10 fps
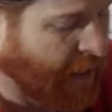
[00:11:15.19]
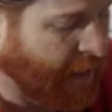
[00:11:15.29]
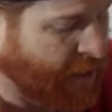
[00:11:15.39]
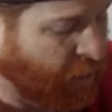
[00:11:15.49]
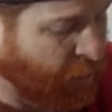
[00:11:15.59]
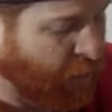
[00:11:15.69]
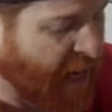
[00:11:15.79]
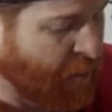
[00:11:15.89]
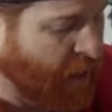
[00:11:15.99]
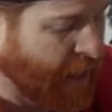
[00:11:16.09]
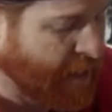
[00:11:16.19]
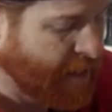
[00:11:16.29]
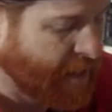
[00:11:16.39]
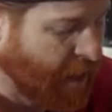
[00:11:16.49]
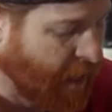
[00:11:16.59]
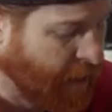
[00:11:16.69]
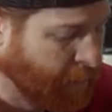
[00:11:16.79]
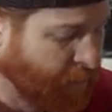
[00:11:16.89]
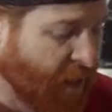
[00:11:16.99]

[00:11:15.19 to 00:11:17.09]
against the frame are nice and snug.